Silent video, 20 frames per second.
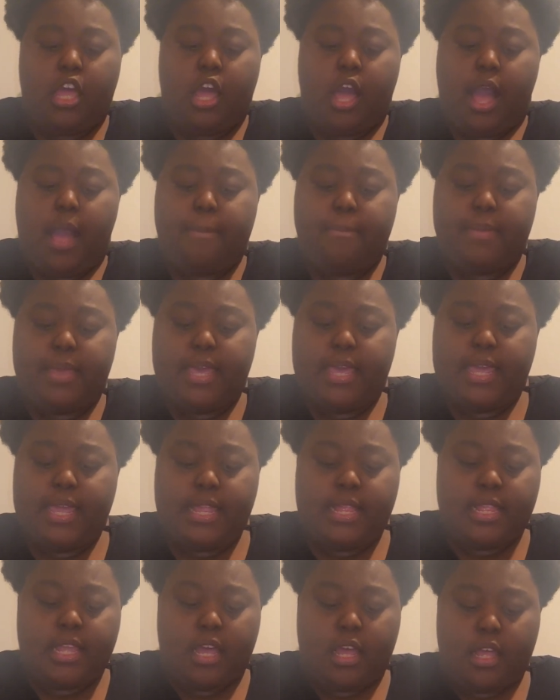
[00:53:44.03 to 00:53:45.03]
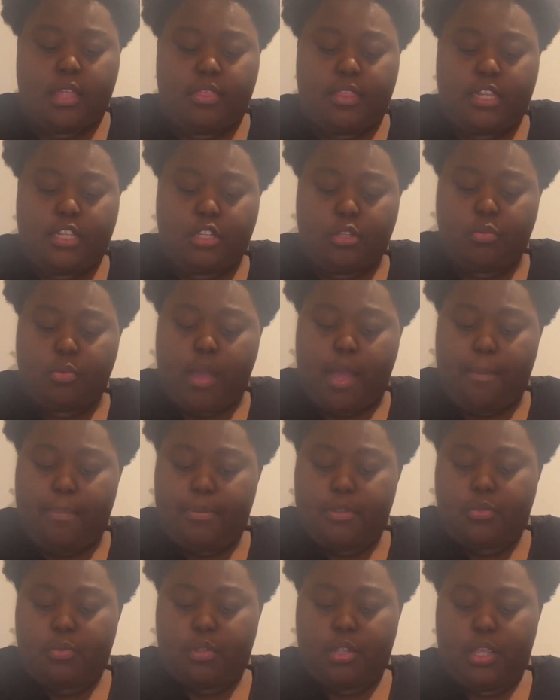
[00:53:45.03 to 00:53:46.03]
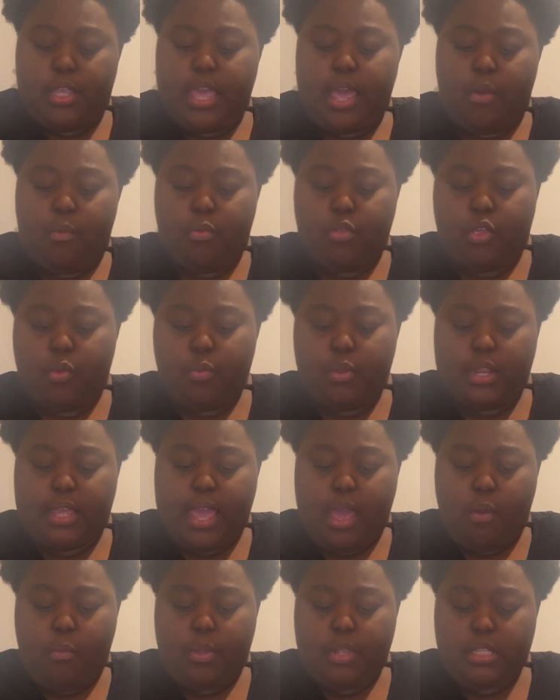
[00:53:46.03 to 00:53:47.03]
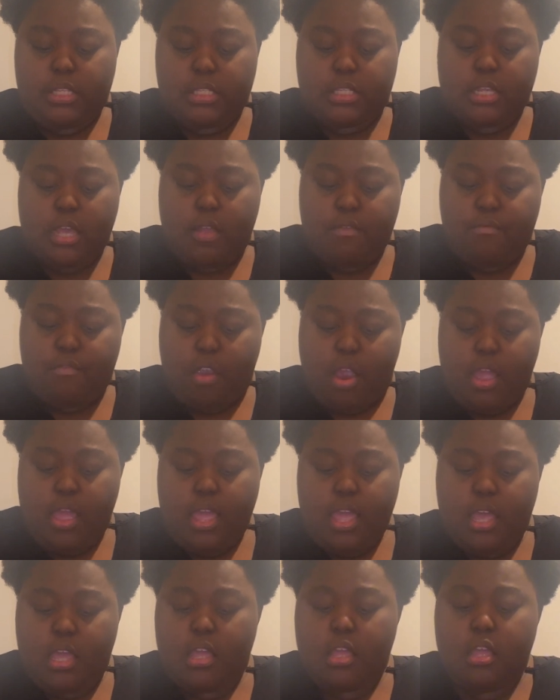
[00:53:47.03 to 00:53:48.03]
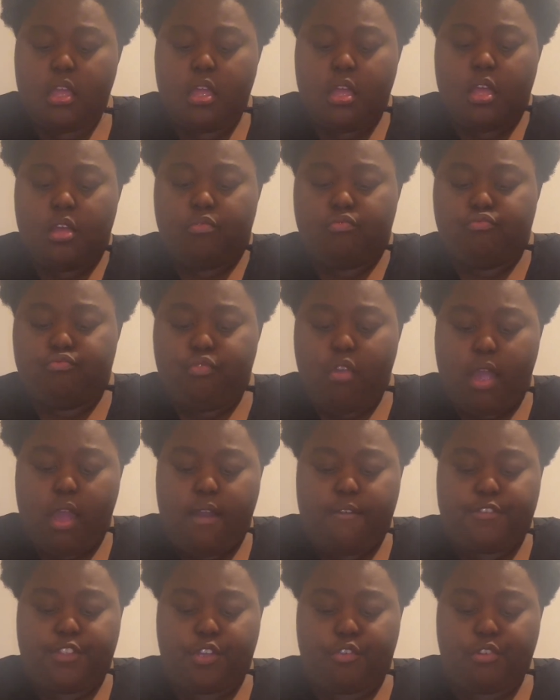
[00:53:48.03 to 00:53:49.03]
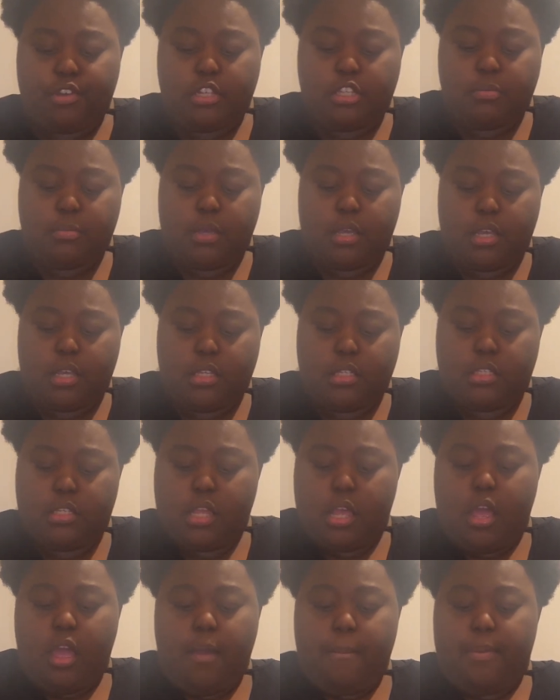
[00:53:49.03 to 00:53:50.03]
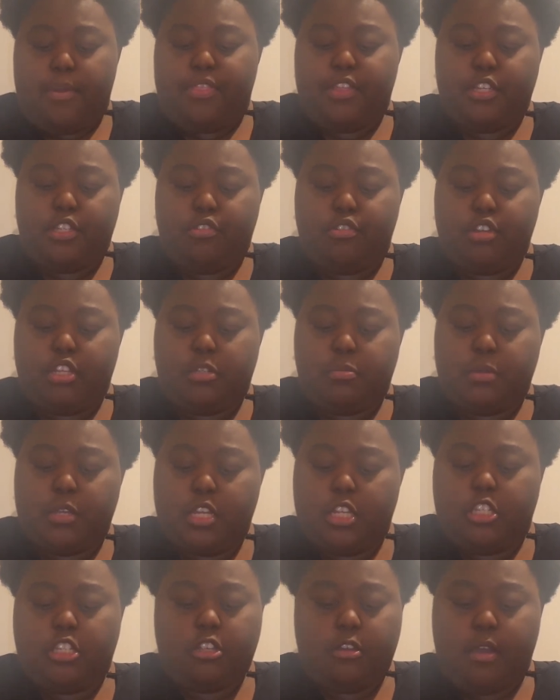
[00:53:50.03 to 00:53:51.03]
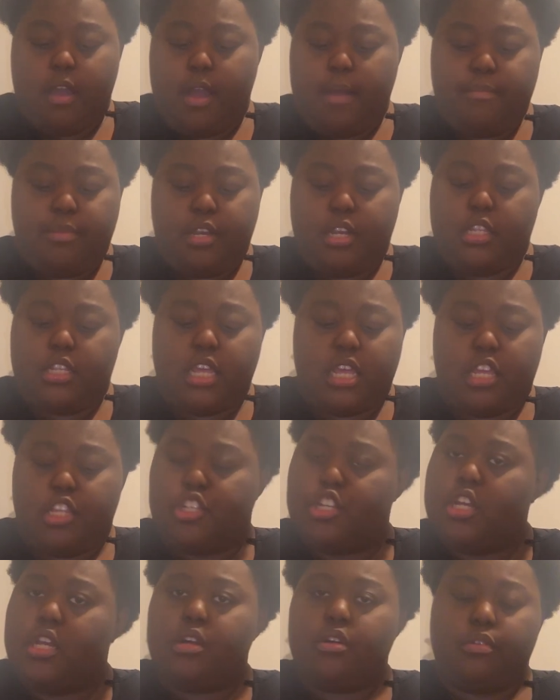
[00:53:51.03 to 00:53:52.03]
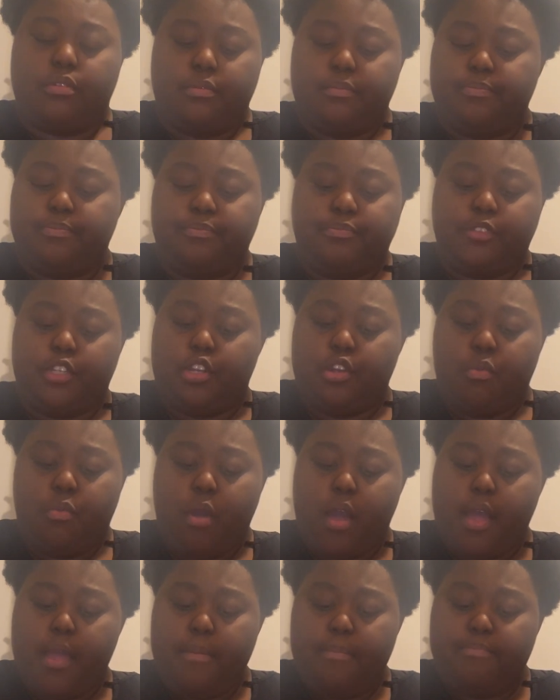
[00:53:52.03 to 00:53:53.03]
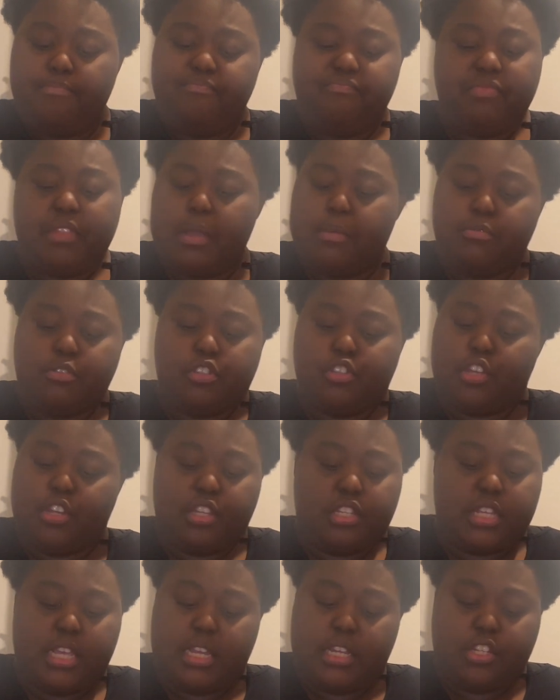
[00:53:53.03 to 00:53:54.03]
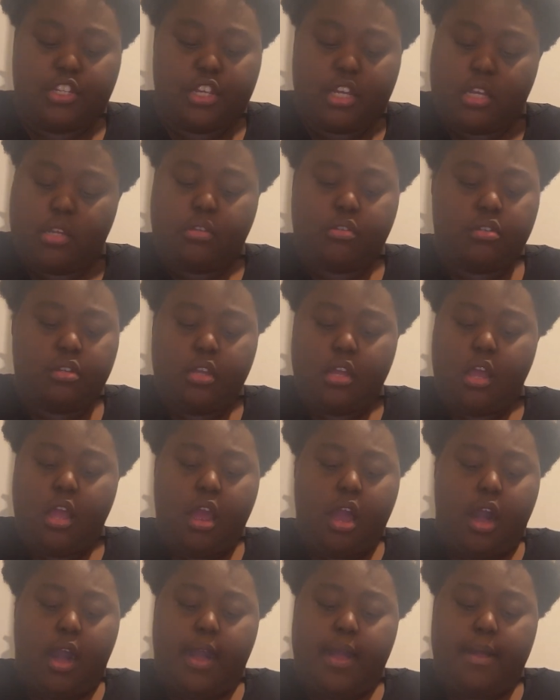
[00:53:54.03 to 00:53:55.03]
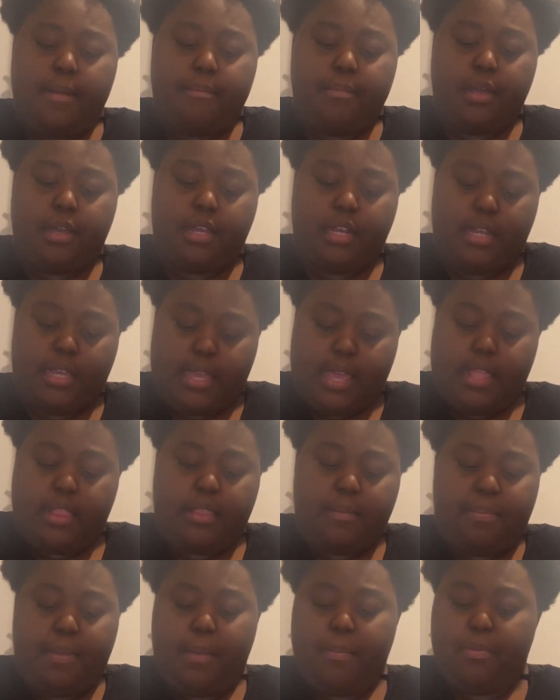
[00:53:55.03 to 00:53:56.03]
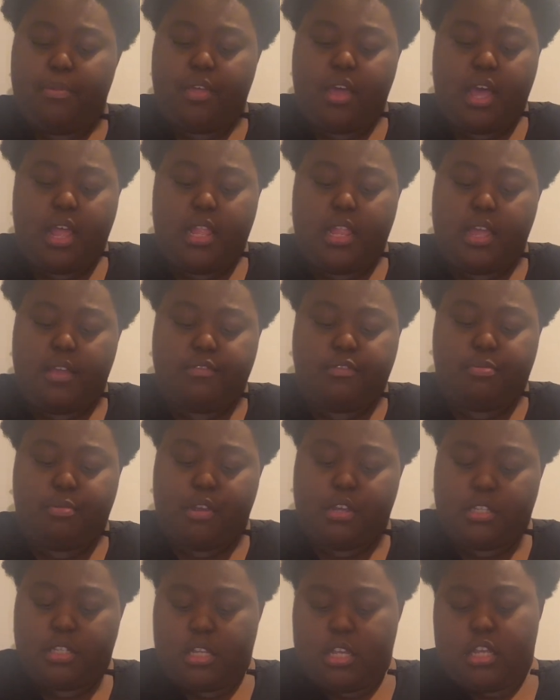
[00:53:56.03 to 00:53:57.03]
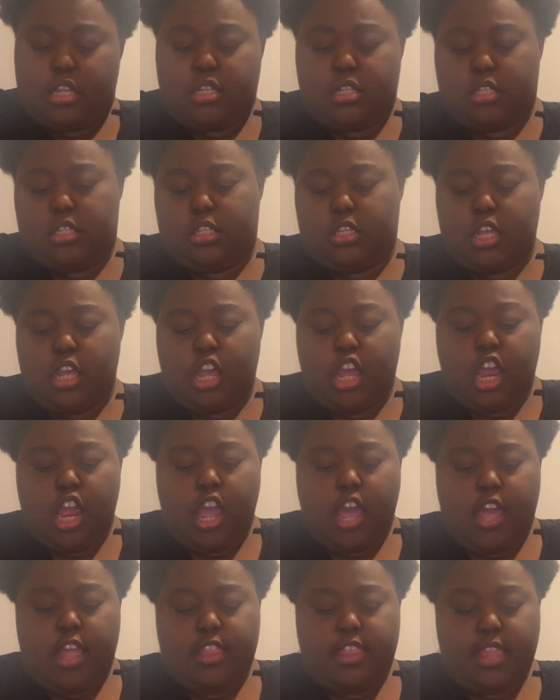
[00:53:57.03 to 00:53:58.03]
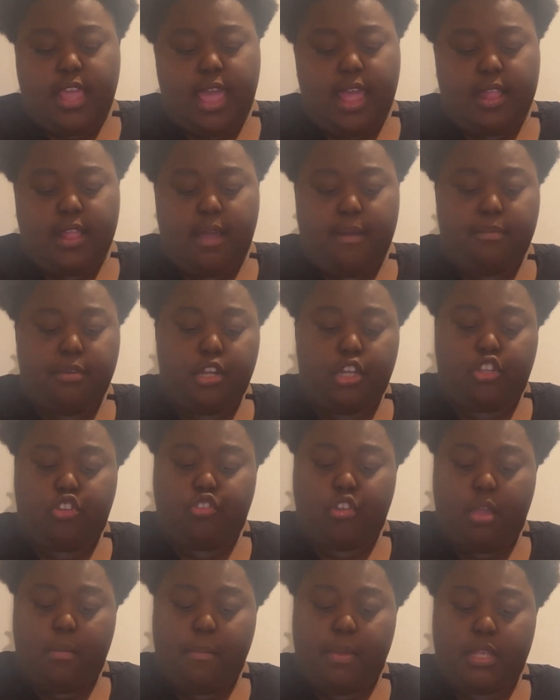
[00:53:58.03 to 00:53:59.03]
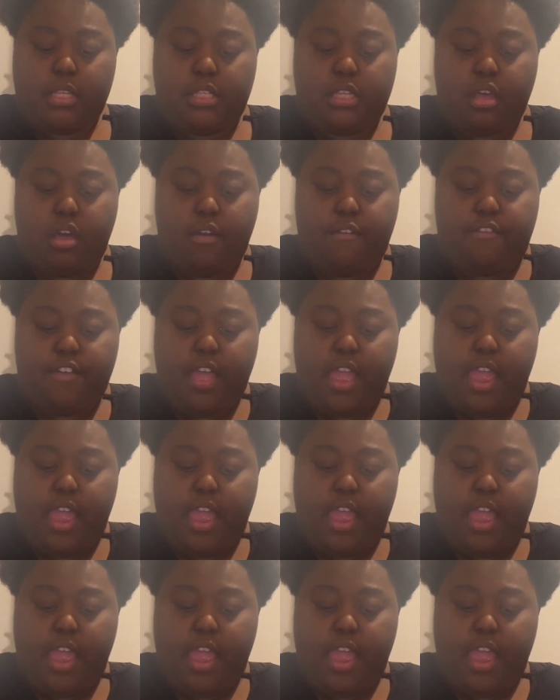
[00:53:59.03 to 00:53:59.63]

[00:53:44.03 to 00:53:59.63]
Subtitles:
I mean, this is what happens when you get when you want to get a winter sun, right? Right after Christmas. But this Christmas, I'm gonna take a chill. You know why? I'm just gonna take a chill. I'm gonna get the people that I love's presents, and then I'm gonna treat myself